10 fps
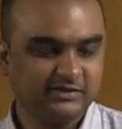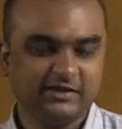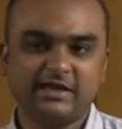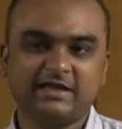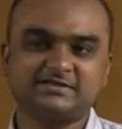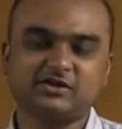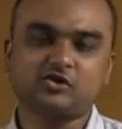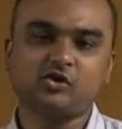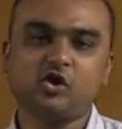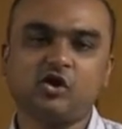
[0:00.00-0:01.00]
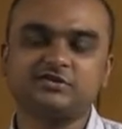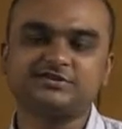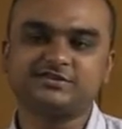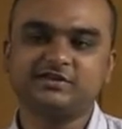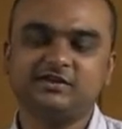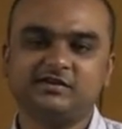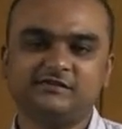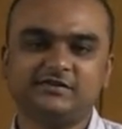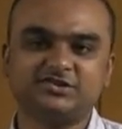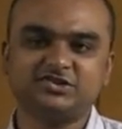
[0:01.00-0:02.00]
as a clause
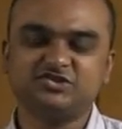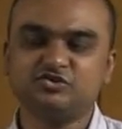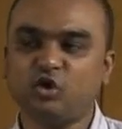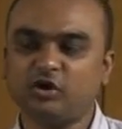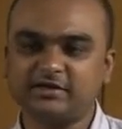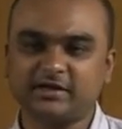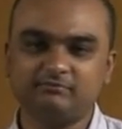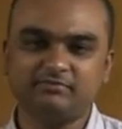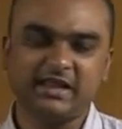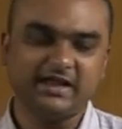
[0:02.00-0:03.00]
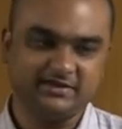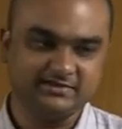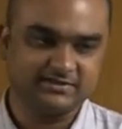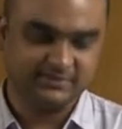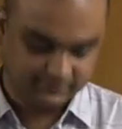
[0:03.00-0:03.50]
which is non-compliant,